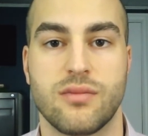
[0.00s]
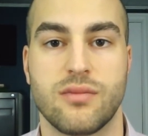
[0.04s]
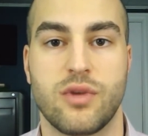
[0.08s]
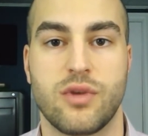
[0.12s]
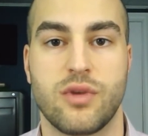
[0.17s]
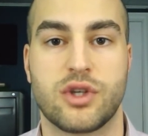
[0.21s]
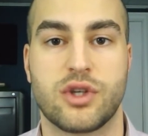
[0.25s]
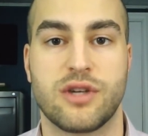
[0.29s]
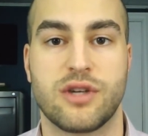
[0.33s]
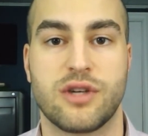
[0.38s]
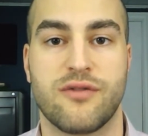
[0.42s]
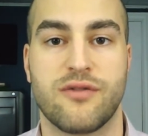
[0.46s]
You
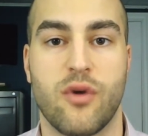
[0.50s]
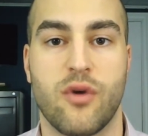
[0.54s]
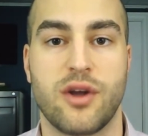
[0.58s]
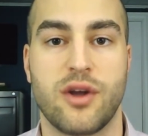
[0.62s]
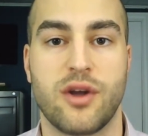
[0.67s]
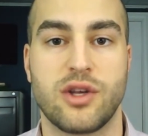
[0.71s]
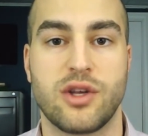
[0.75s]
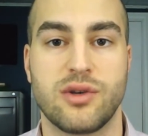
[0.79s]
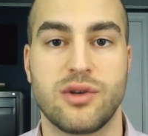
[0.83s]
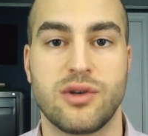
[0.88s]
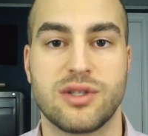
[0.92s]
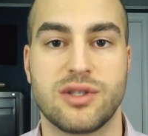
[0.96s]
should avoid
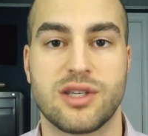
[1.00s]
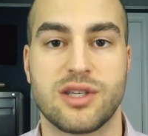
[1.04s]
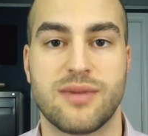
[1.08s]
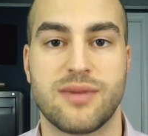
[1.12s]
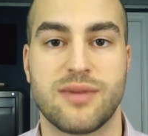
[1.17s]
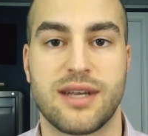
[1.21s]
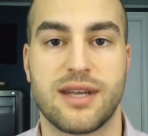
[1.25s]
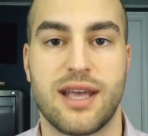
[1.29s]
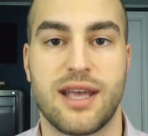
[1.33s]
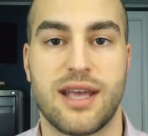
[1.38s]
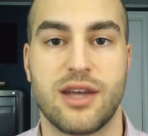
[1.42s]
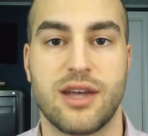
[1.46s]
using this
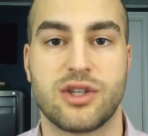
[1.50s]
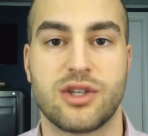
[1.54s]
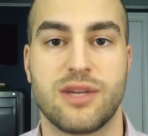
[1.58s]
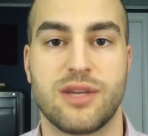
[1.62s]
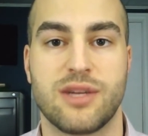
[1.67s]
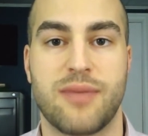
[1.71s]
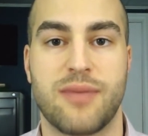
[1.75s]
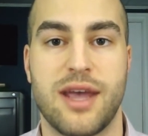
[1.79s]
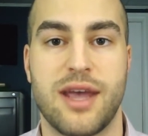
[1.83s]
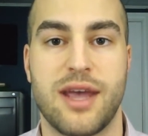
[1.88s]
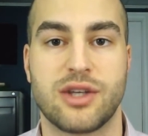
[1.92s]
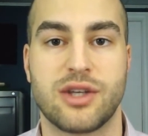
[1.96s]
medication in
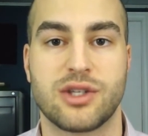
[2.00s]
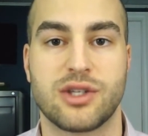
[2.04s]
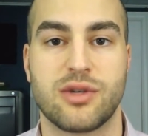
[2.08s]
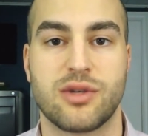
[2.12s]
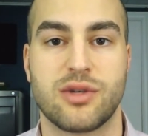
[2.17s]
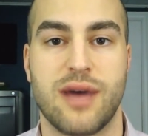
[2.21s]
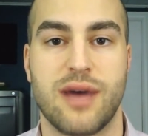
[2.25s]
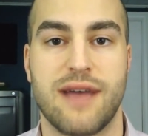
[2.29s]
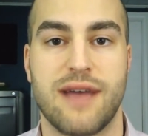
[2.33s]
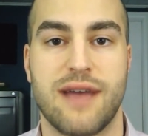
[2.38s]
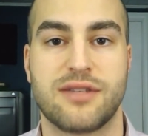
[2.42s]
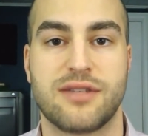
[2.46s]
patients who
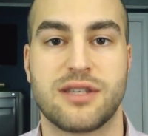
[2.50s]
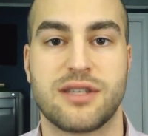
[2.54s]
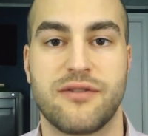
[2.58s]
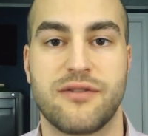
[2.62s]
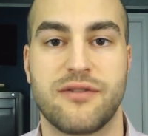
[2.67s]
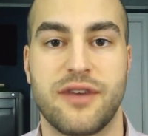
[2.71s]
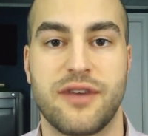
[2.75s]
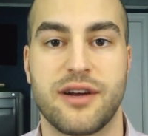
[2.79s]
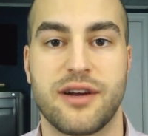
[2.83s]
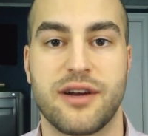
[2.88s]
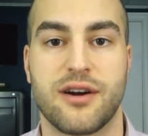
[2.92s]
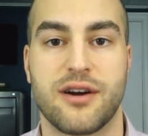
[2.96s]
have
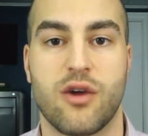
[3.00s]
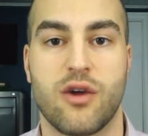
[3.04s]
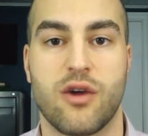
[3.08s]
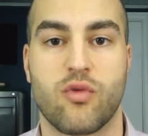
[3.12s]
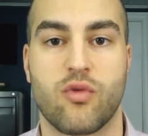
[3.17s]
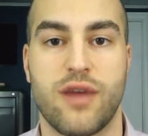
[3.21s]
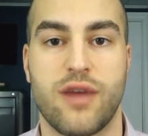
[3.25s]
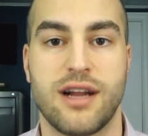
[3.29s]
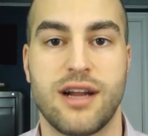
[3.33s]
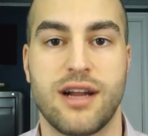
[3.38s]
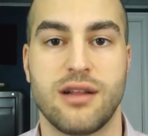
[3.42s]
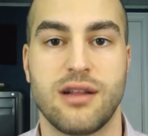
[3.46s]
severe
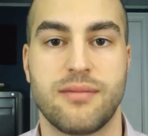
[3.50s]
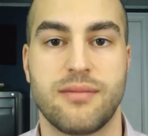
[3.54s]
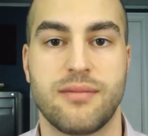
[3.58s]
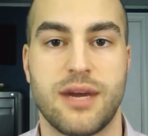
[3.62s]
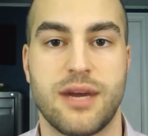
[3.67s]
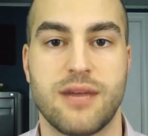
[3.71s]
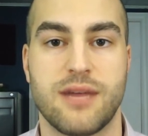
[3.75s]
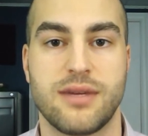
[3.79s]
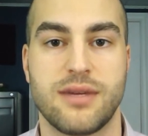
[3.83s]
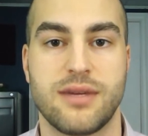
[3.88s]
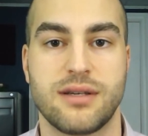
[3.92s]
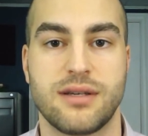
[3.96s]
renal
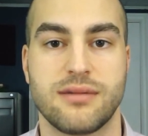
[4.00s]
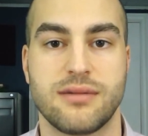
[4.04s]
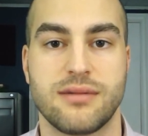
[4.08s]
impairment.